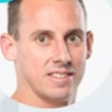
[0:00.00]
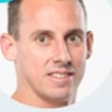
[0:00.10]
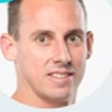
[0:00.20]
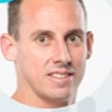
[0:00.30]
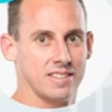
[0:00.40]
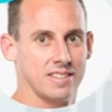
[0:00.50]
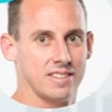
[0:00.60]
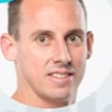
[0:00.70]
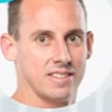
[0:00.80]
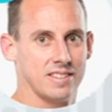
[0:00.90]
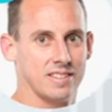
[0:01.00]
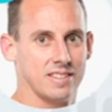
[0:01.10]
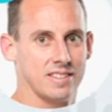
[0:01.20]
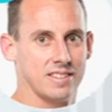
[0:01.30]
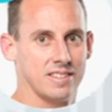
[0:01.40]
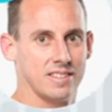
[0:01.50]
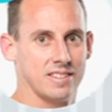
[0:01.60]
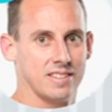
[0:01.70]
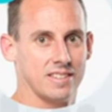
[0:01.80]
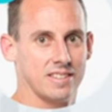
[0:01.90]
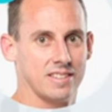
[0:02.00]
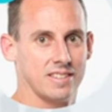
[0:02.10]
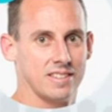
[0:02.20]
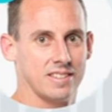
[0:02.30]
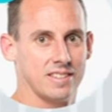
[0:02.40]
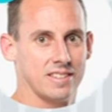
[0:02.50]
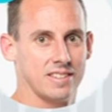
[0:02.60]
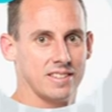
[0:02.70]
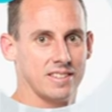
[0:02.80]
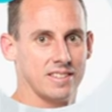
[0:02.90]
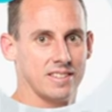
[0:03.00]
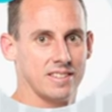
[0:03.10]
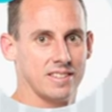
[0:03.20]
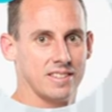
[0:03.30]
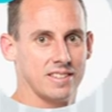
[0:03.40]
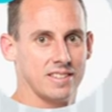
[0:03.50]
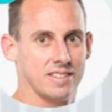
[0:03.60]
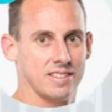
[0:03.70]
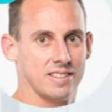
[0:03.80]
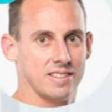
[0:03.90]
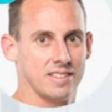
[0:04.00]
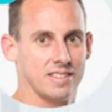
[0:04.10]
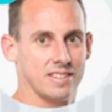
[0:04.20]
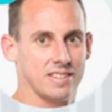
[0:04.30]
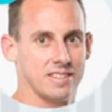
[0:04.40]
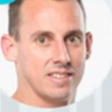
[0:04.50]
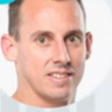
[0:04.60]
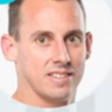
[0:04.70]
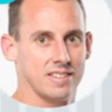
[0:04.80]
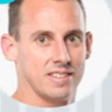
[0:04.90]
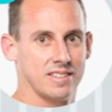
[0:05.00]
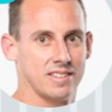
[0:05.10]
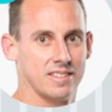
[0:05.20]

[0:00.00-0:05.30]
This person isn't speaking.